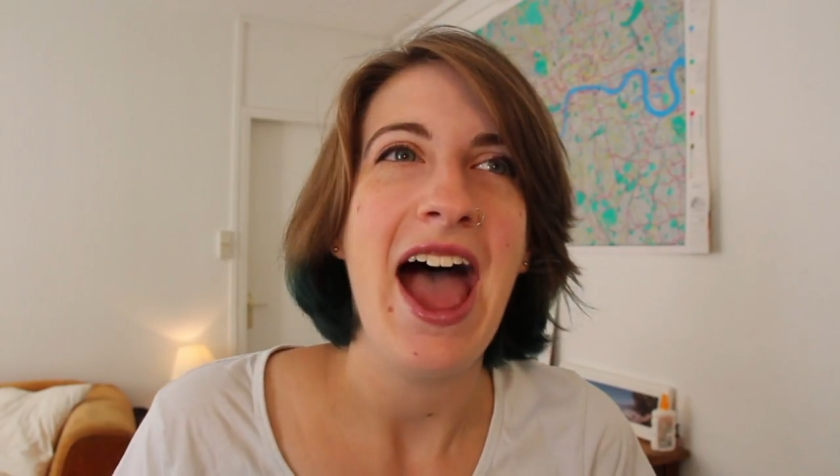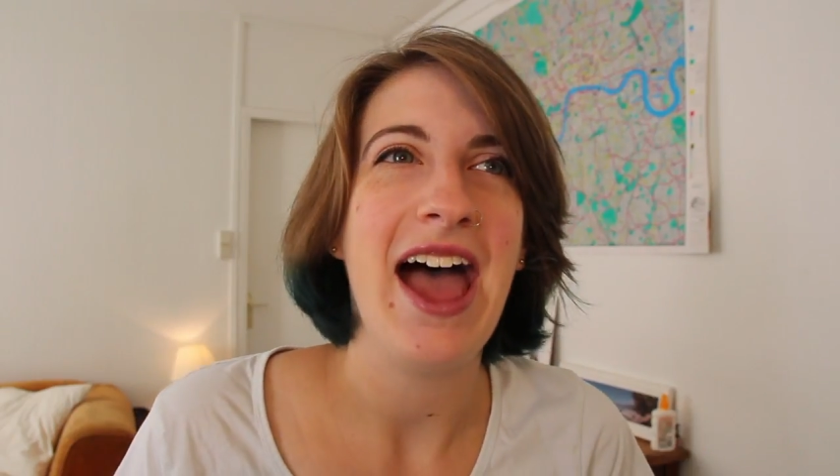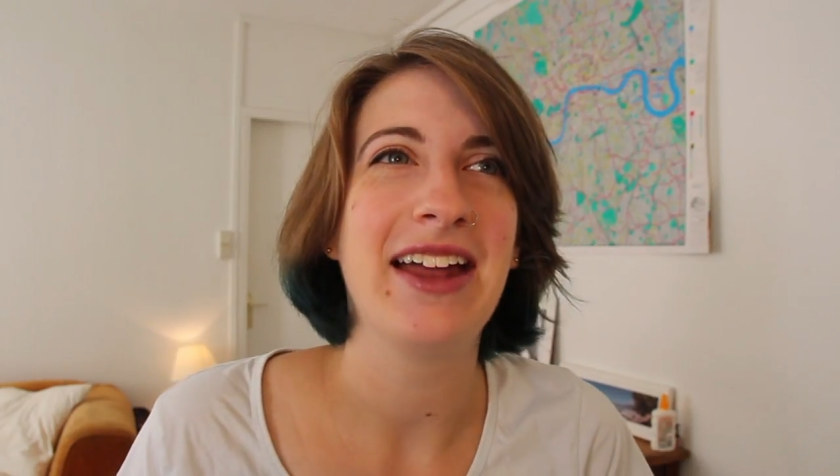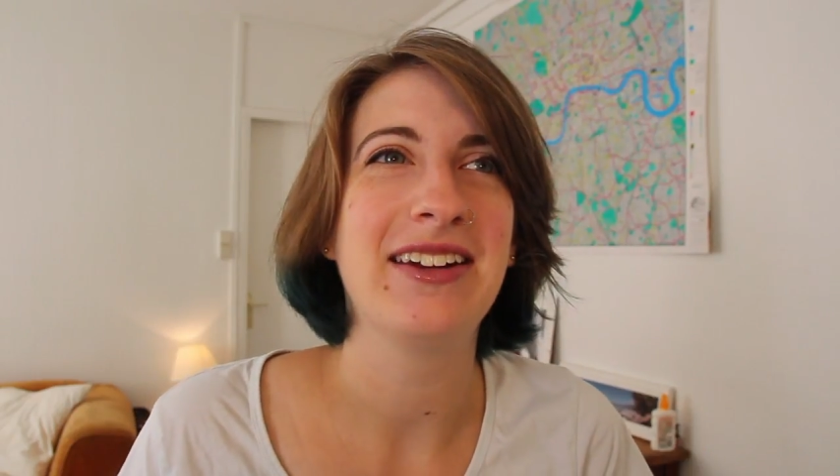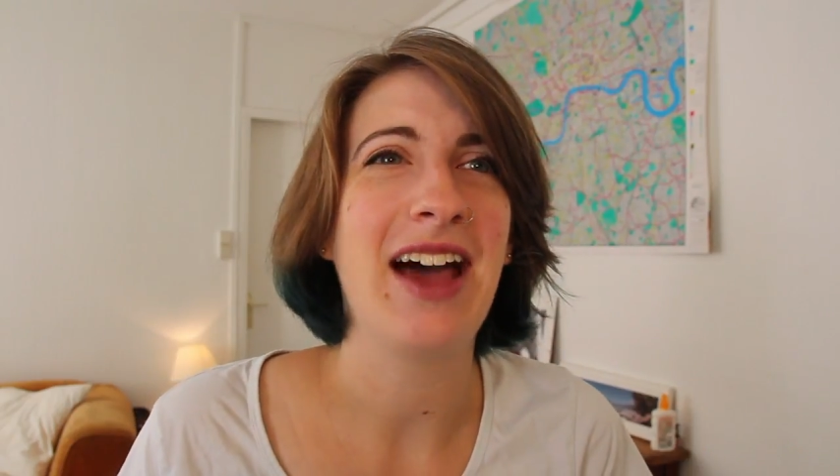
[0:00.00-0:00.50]

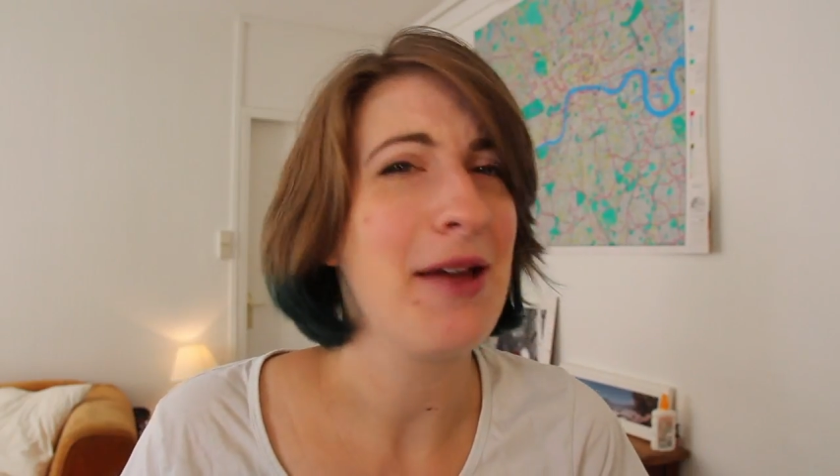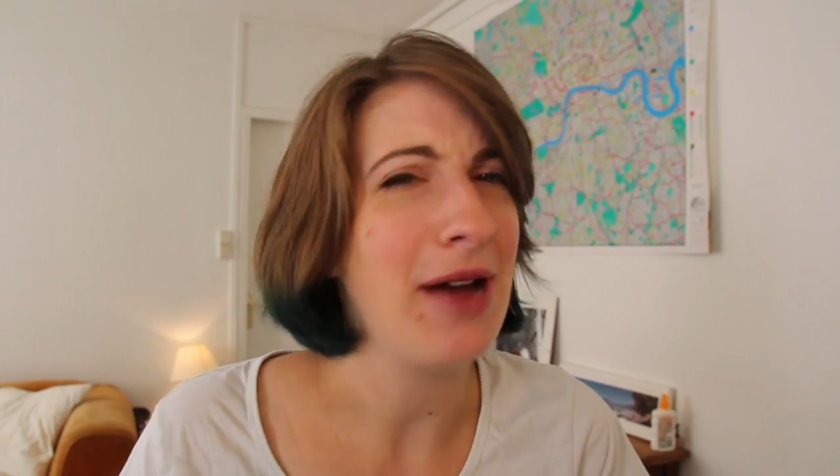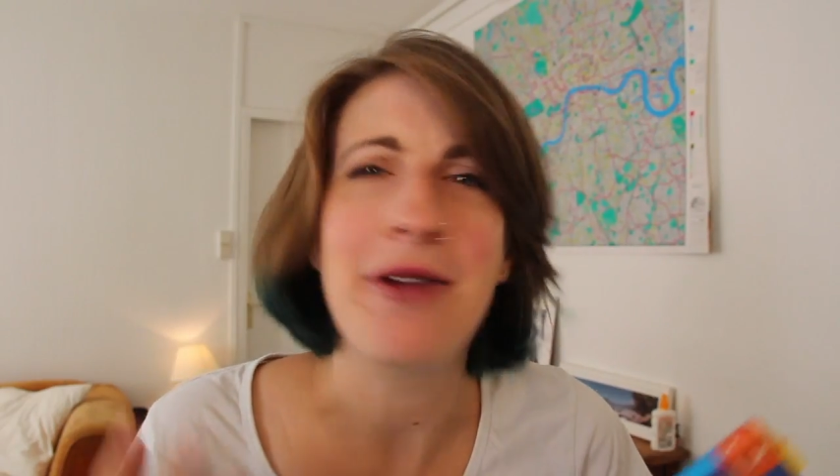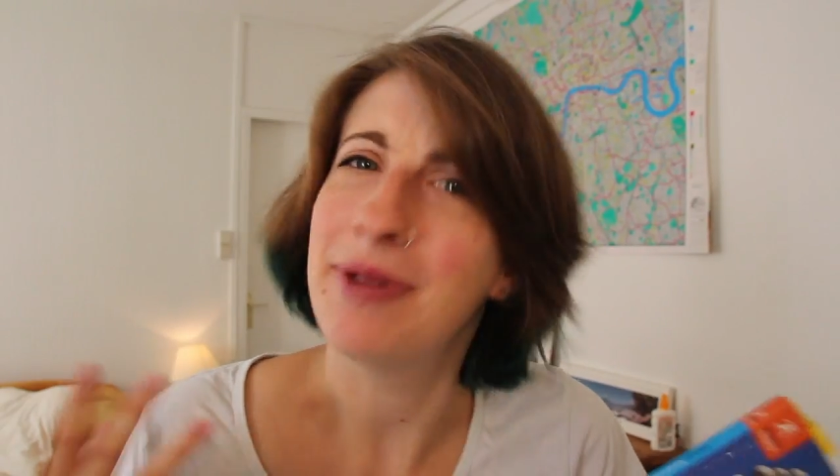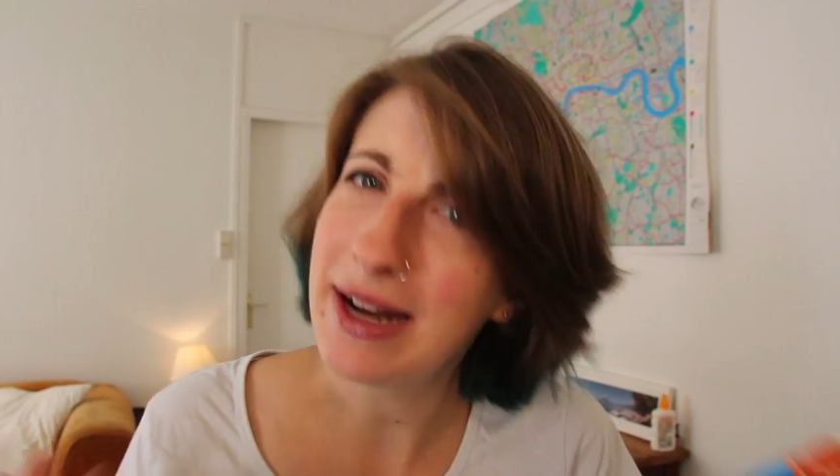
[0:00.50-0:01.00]
And
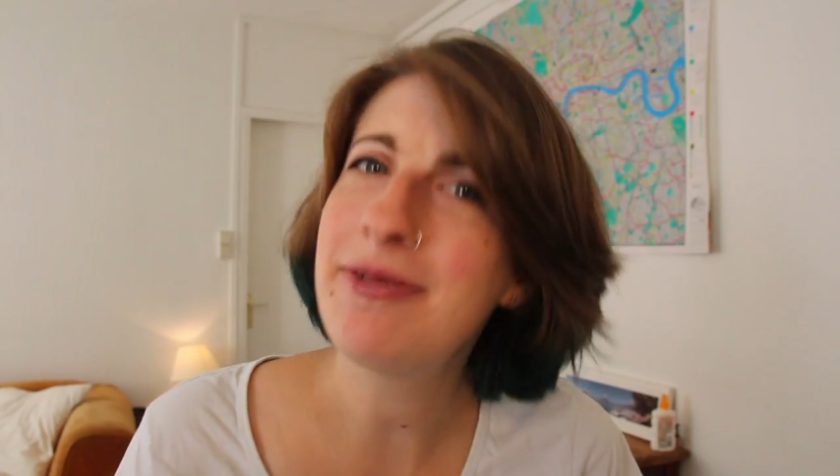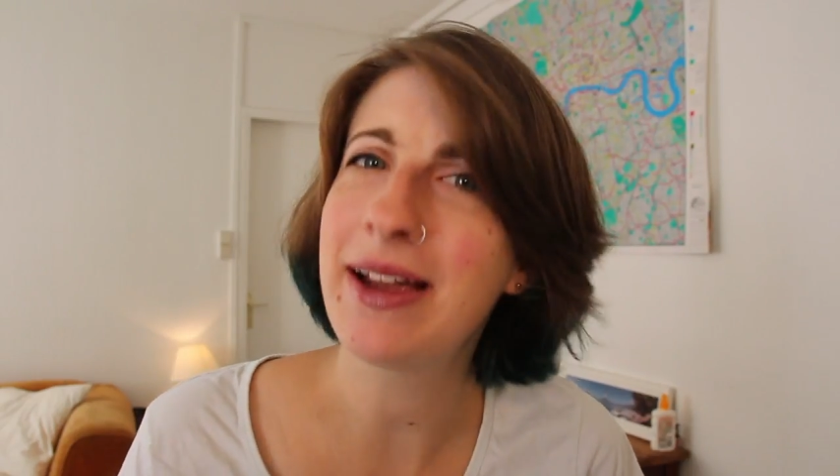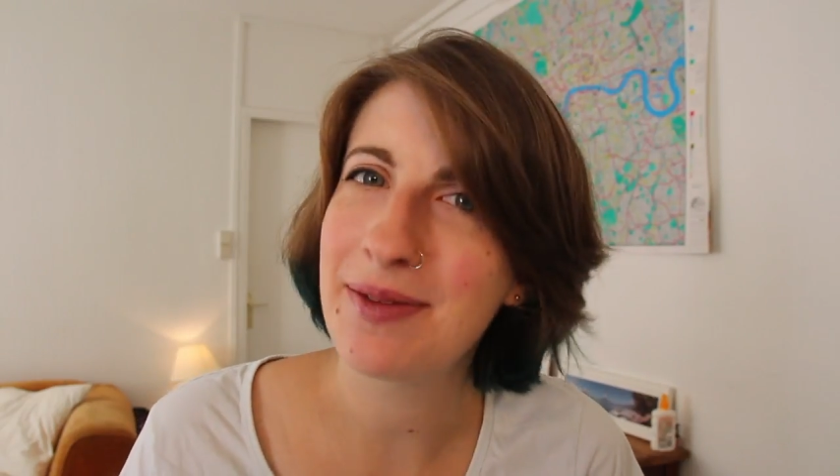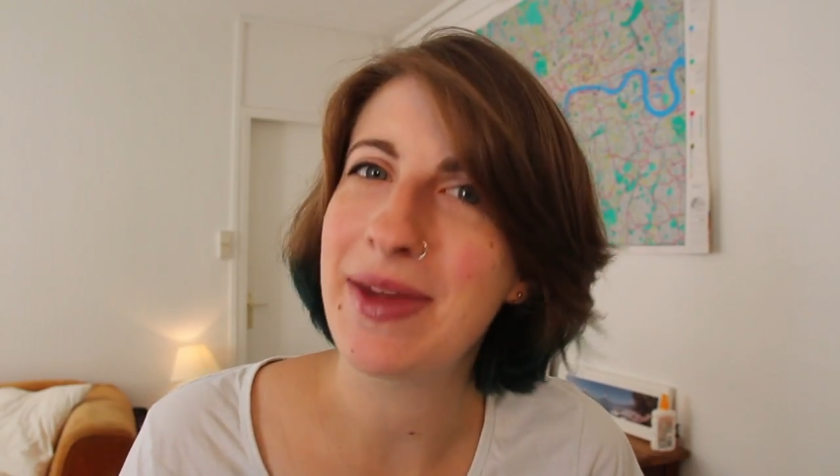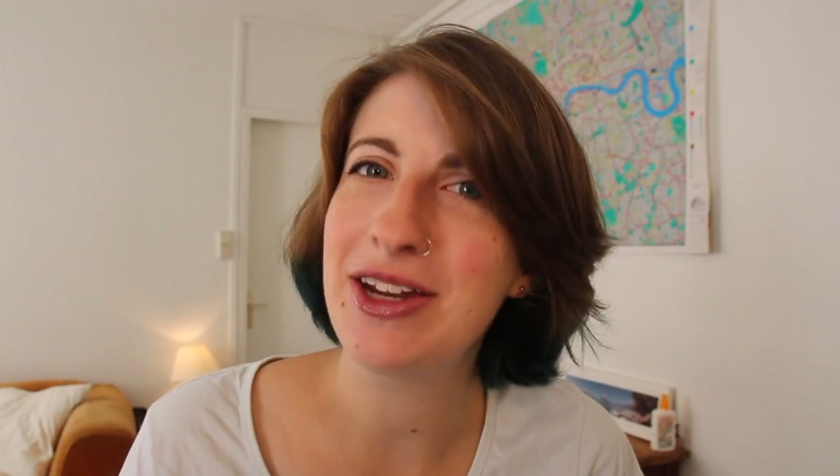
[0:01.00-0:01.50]
I really
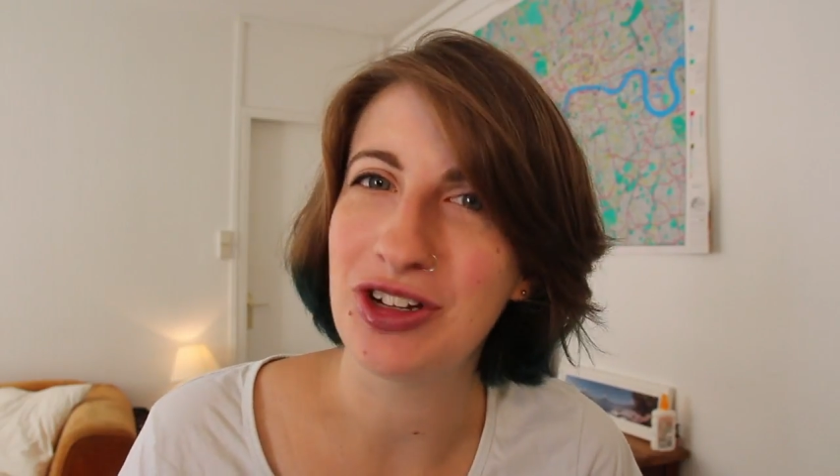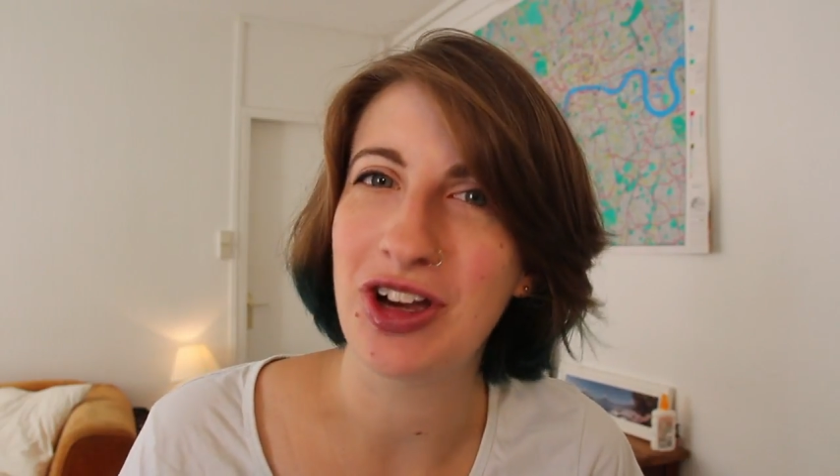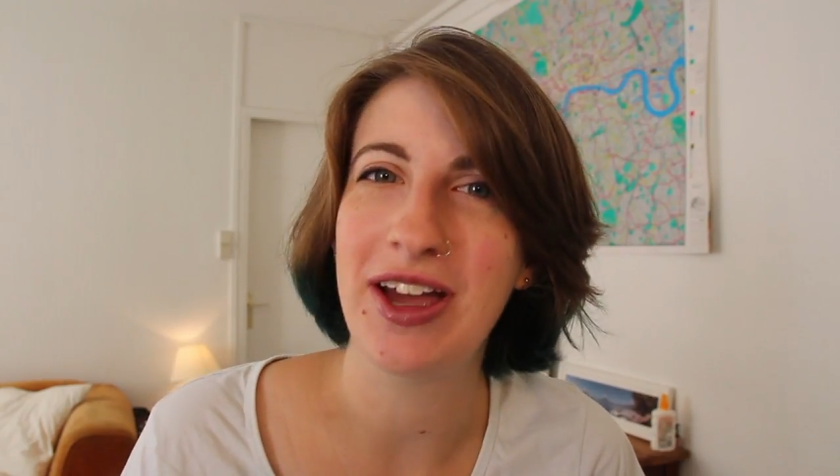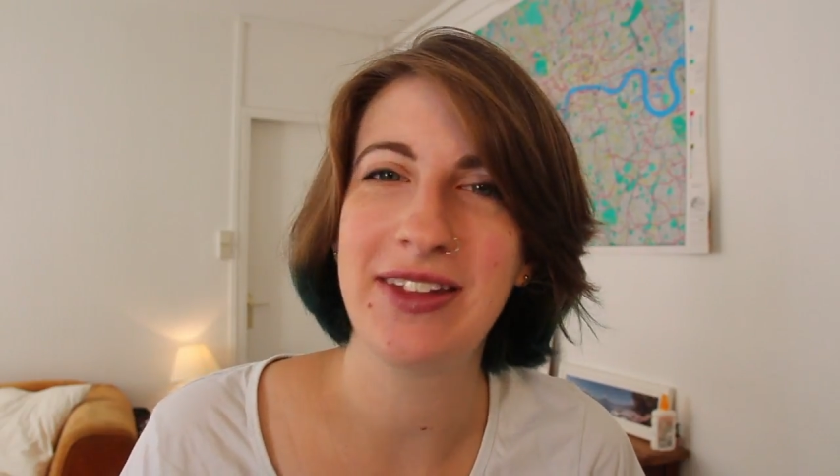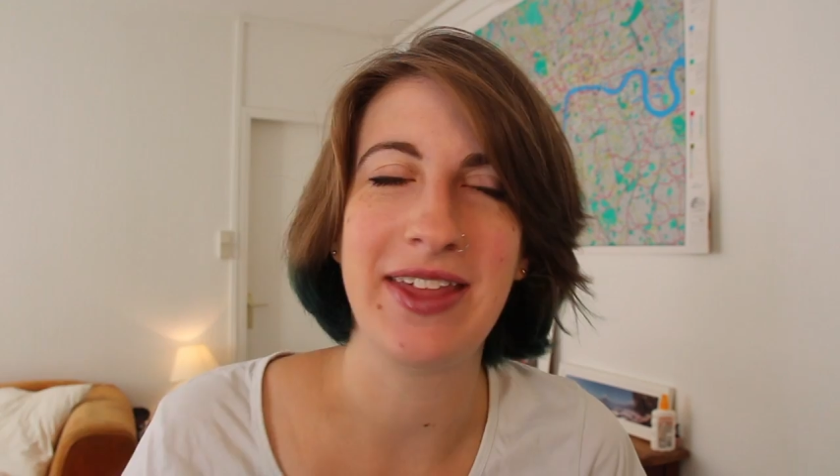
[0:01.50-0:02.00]
recommend you
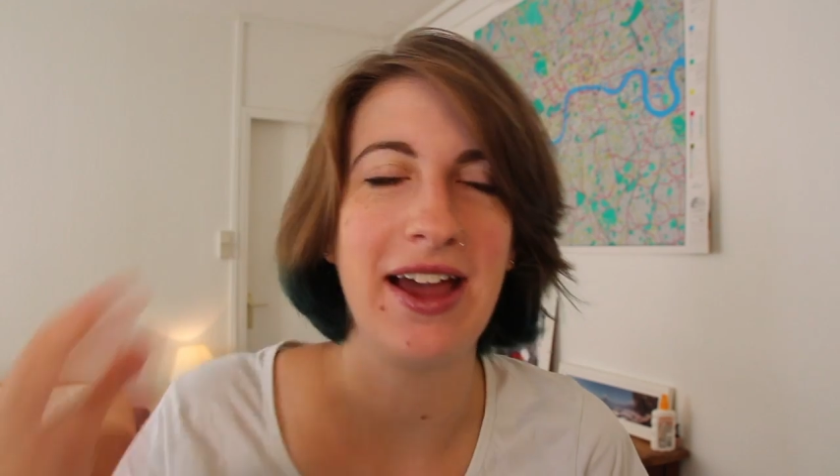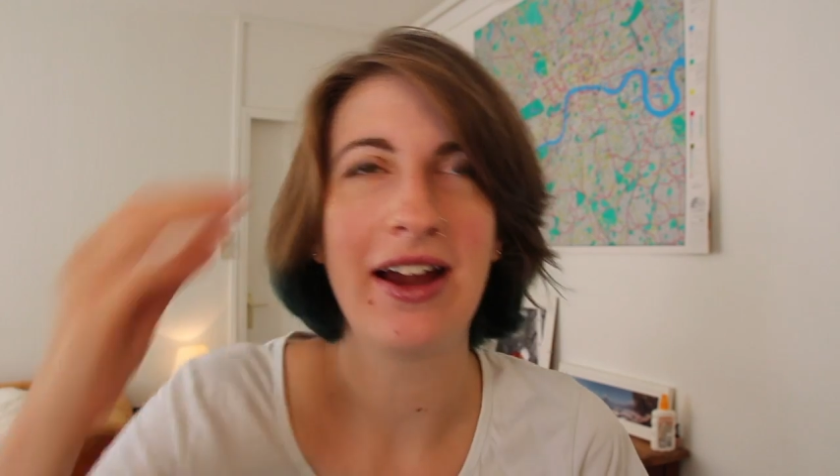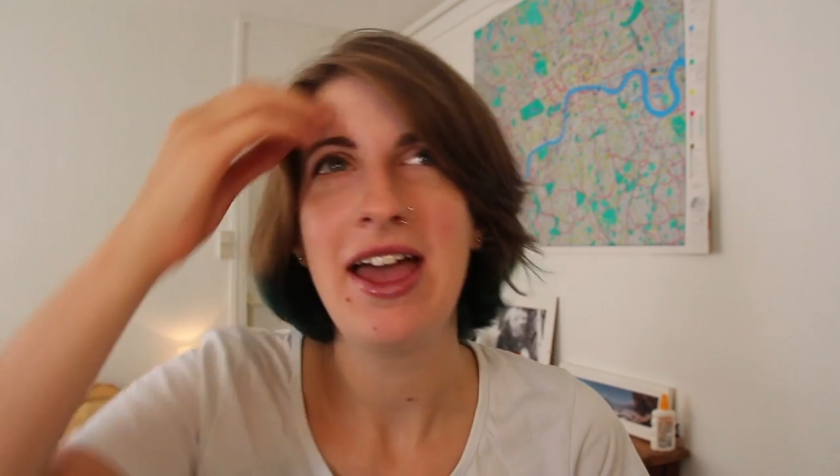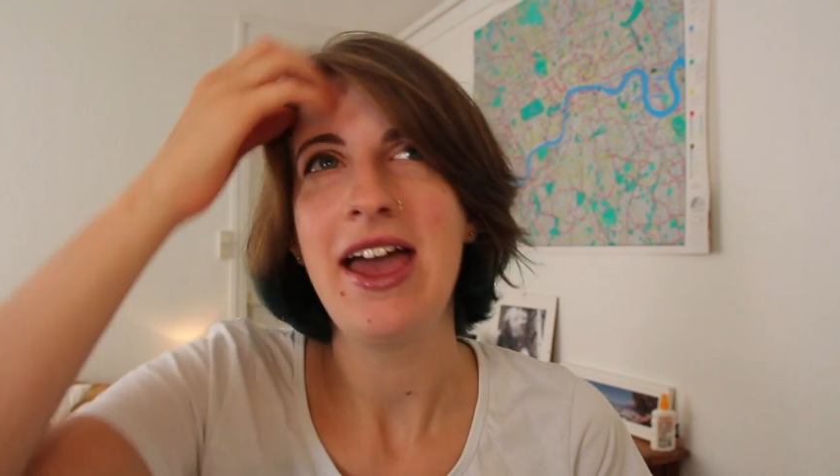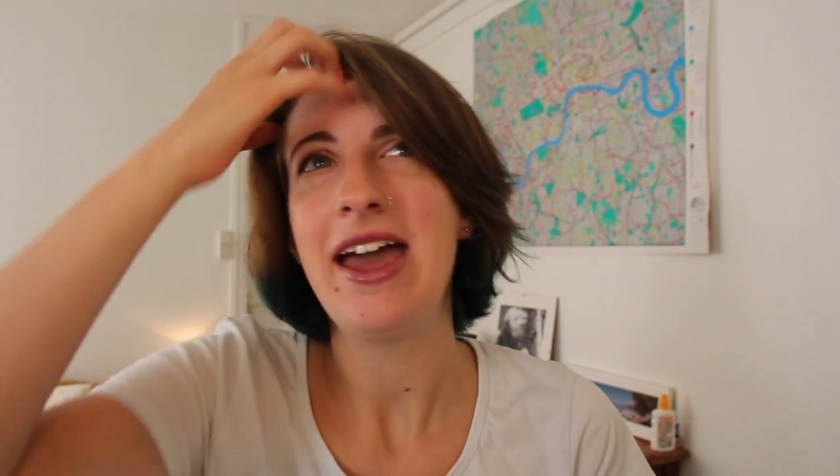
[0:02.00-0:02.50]
going there.